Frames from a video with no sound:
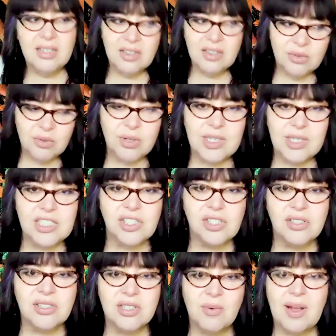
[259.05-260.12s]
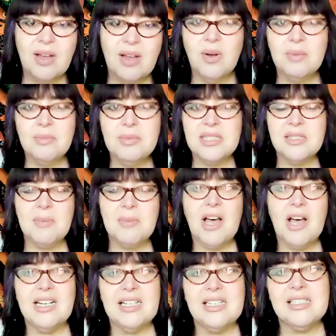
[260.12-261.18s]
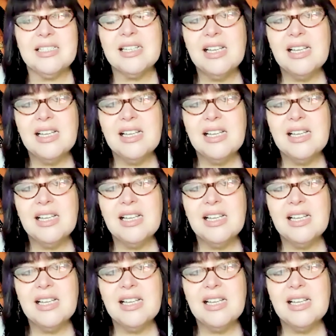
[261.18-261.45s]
through issues around women's bodies